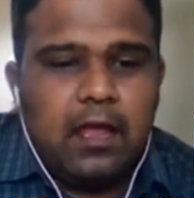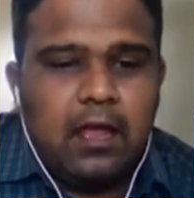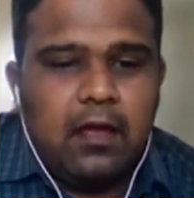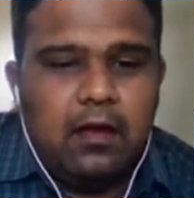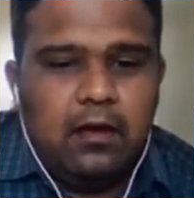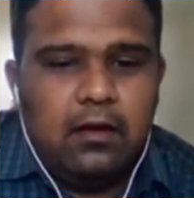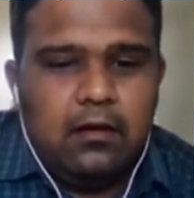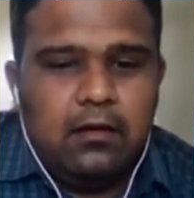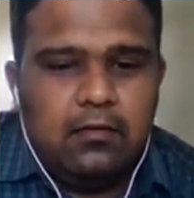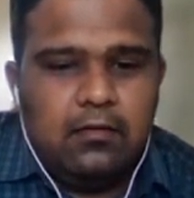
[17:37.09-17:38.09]

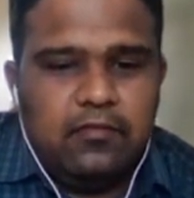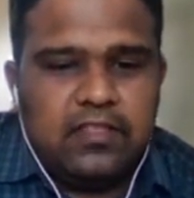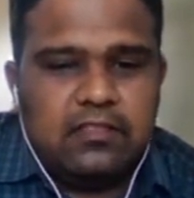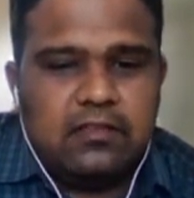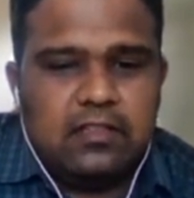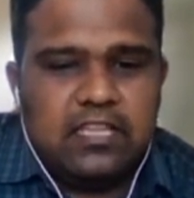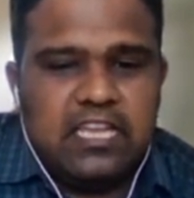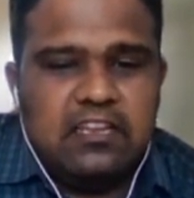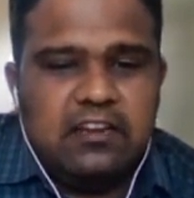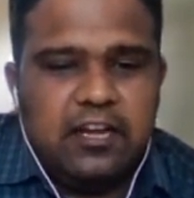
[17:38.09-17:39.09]
with the
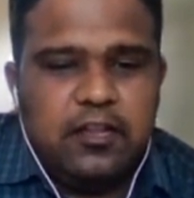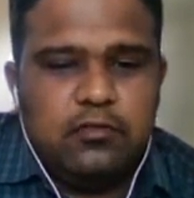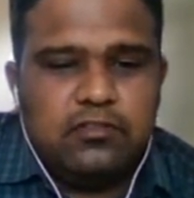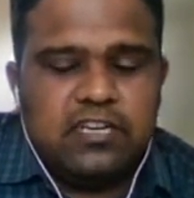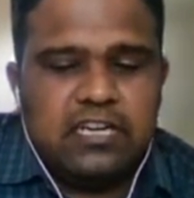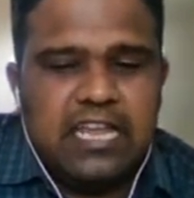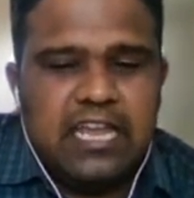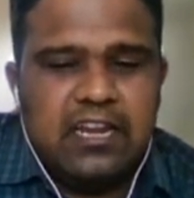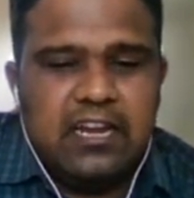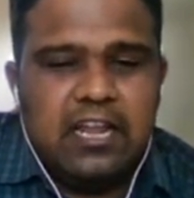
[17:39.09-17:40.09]
reduced
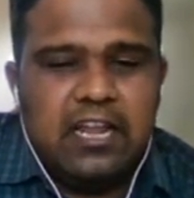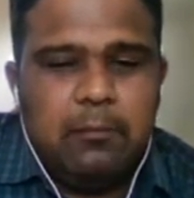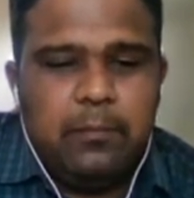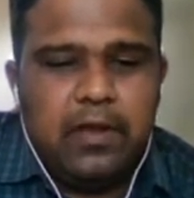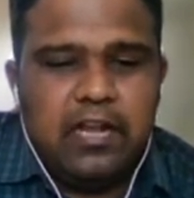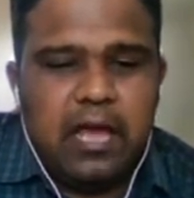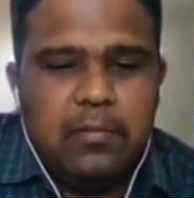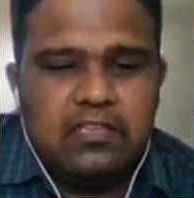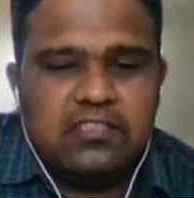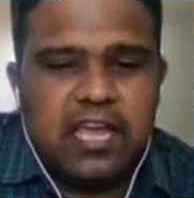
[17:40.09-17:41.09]
DNA
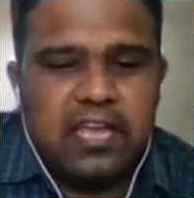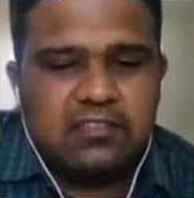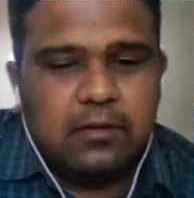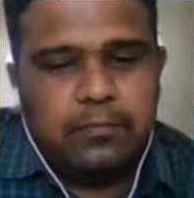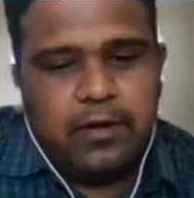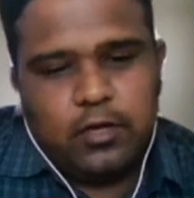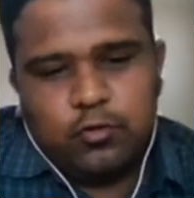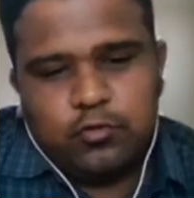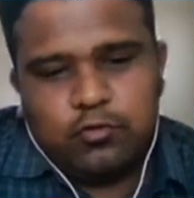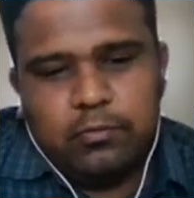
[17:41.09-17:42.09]
damage as compared to
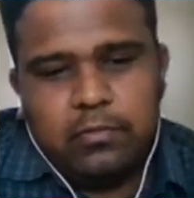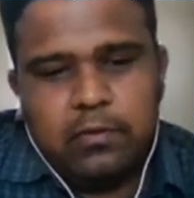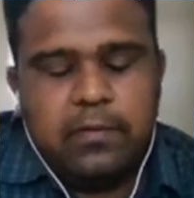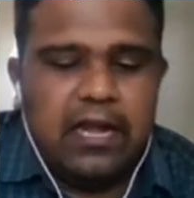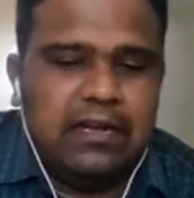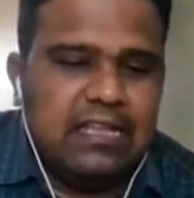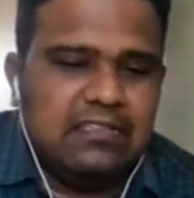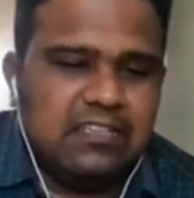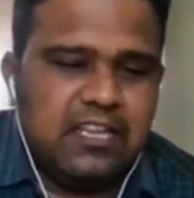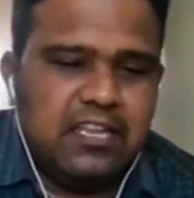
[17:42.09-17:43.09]
swim up and
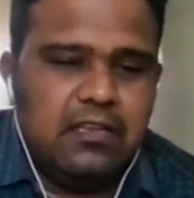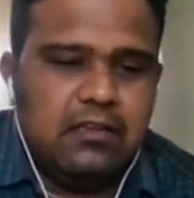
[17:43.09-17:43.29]
density